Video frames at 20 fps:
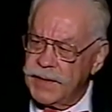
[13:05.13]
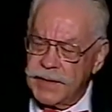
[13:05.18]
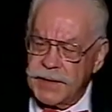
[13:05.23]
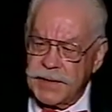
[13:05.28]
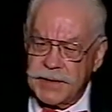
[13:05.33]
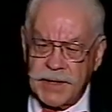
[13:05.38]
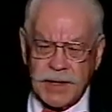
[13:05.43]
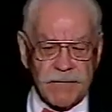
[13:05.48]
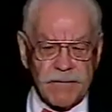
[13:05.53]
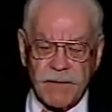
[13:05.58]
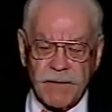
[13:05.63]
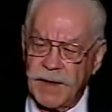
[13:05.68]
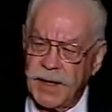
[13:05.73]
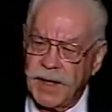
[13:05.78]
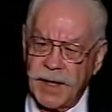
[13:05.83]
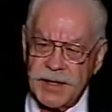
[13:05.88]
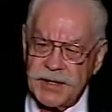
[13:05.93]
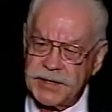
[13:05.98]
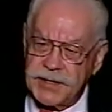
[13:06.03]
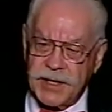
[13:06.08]
gave her a
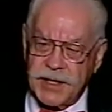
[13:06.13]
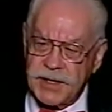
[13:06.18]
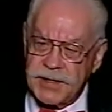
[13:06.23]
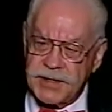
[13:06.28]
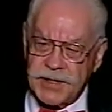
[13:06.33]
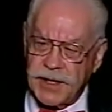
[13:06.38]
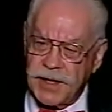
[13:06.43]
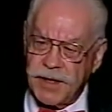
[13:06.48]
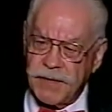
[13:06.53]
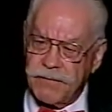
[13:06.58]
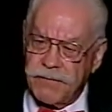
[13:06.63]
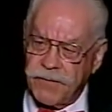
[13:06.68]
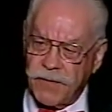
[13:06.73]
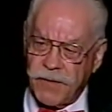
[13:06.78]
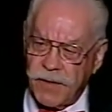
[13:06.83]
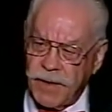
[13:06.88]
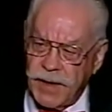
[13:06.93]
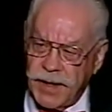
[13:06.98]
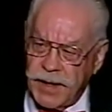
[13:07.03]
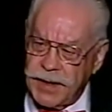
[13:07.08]
nice kiss on the
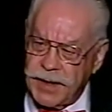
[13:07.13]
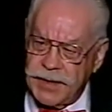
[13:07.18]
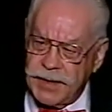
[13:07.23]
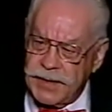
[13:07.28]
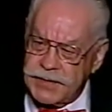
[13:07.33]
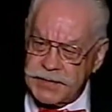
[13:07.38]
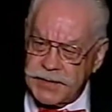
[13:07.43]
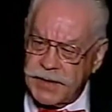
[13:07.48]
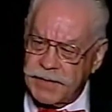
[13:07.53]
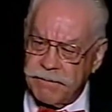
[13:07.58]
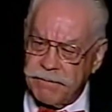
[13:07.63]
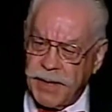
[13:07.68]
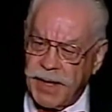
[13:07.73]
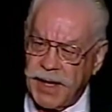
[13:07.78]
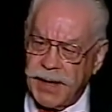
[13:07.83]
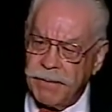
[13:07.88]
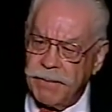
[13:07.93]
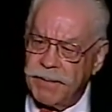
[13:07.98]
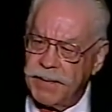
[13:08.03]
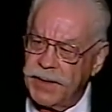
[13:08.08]
forehead, said,
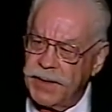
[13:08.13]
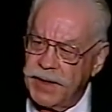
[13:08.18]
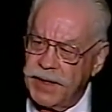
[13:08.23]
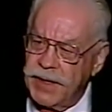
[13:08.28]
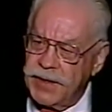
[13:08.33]
Mom,